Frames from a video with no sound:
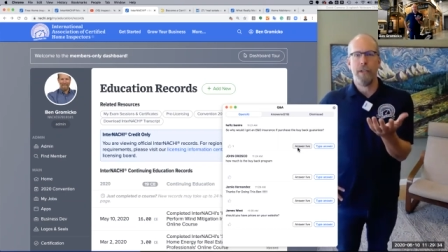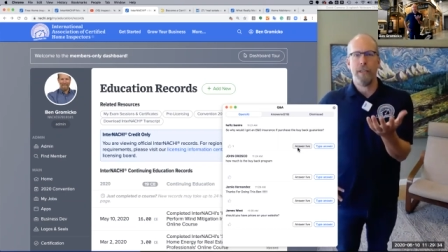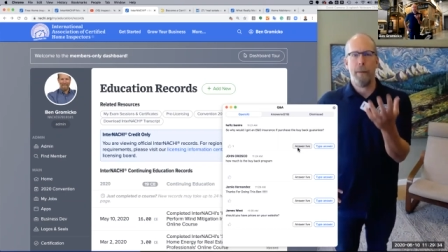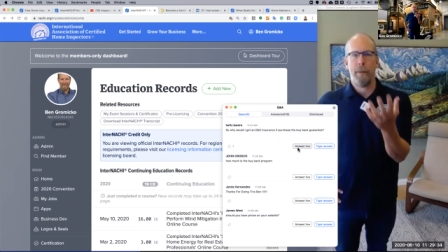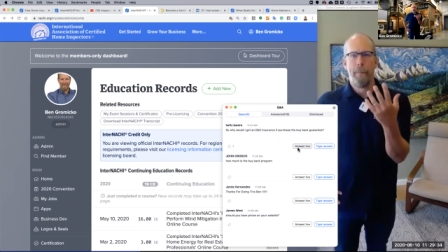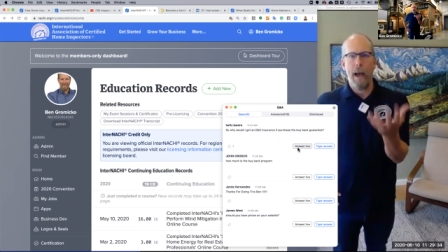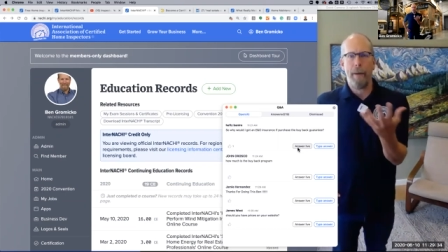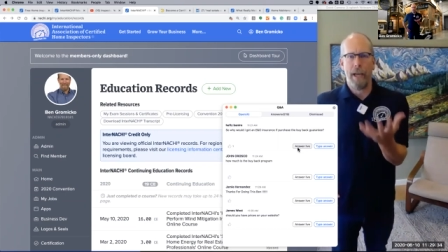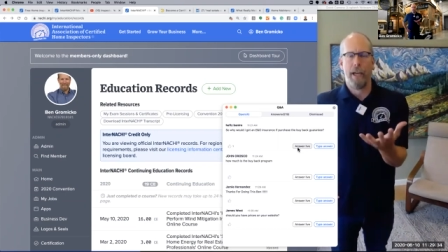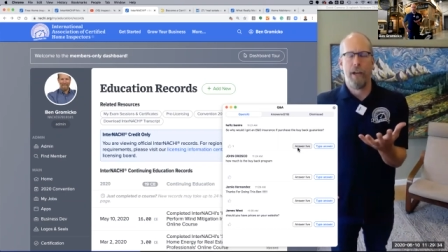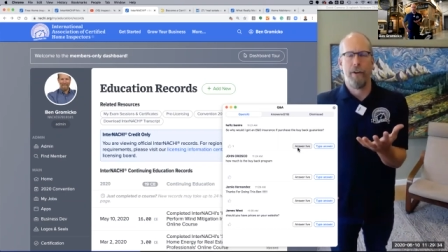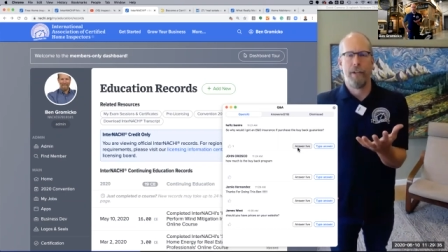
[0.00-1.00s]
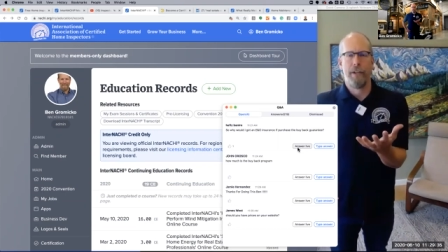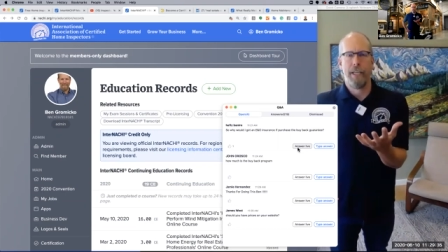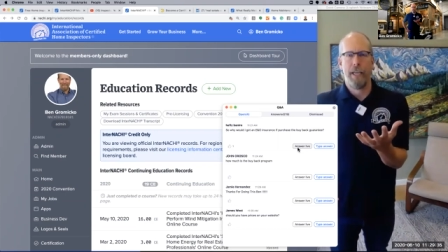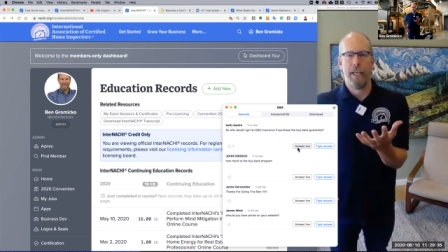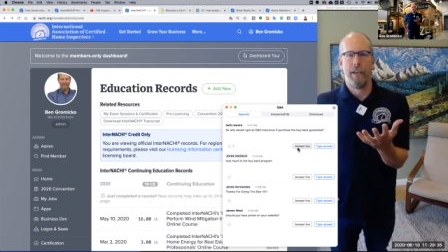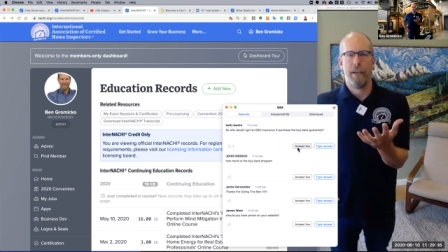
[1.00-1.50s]
the buyback
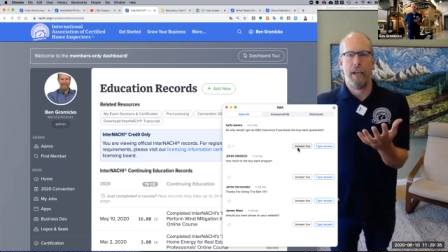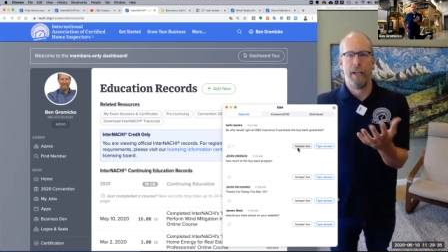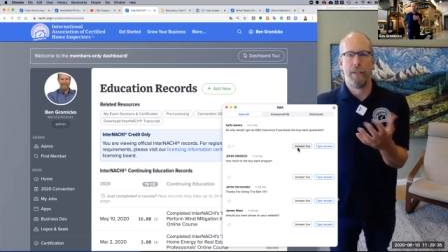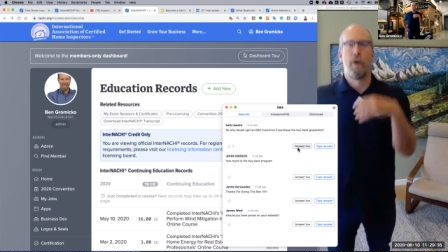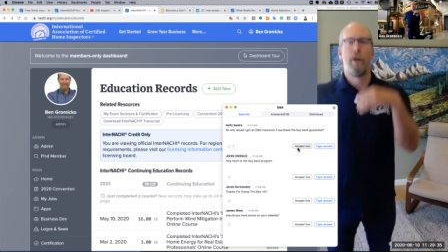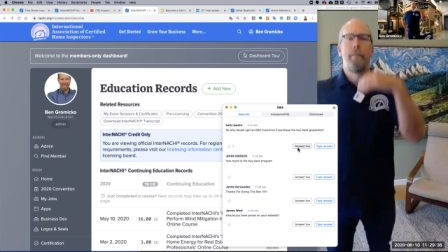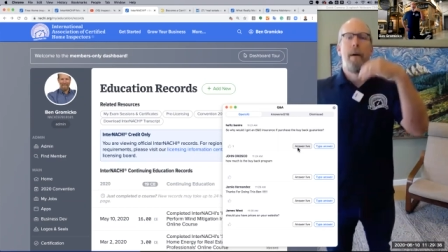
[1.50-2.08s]
guarantee as part of my